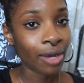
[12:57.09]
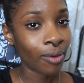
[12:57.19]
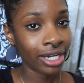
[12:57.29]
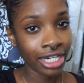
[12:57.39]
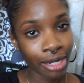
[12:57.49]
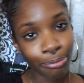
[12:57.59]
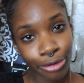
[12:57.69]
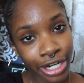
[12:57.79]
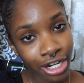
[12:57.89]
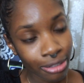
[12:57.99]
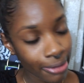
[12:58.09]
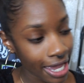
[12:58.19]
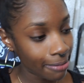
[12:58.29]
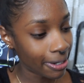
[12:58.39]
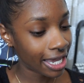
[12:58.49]
I wanted a prettier
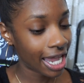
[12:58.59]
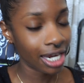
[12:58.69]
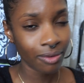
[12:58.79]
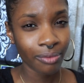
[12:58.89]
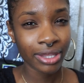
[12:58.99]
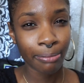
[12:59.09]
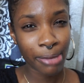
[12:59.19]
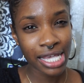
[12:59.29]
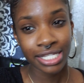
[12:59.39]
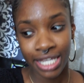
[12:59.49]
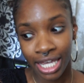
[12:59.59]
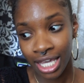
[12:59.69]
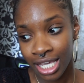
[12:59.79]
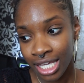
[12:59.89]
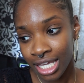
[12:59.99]
bed, but I kind of went with a
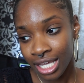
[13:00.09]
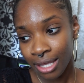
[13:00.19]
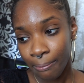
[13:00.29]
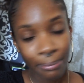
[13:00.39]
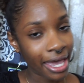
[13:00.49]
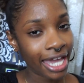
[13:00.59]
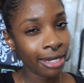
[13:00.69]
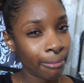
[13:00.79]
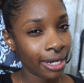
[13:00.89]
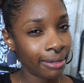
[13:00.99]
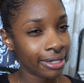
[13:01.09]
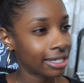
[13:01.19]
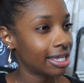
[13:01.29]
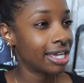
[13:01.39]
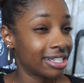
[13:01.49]
basic bed, but I,
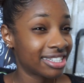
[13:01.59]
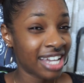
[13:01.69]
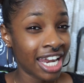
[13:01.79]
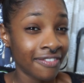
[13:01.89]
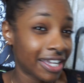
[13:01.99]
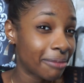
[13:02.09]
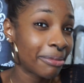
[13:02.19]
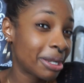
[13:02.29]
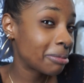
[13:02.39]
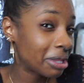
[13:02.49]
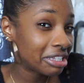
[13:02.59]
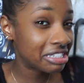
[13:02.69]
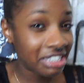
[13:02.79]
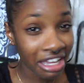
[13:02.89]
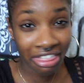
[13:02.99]
it's kind of like a
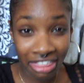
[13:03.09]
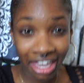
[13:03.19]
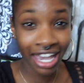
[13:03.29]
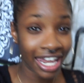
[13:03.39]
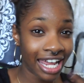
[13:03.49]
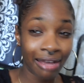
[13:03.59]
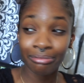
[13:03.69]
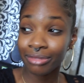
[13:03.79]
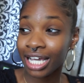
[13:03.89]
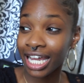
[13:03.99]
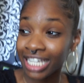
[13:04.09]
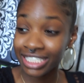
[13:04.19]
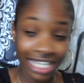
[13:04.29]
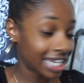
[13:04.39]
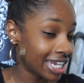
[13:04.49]
minimalistic thing, and I'm kind of digging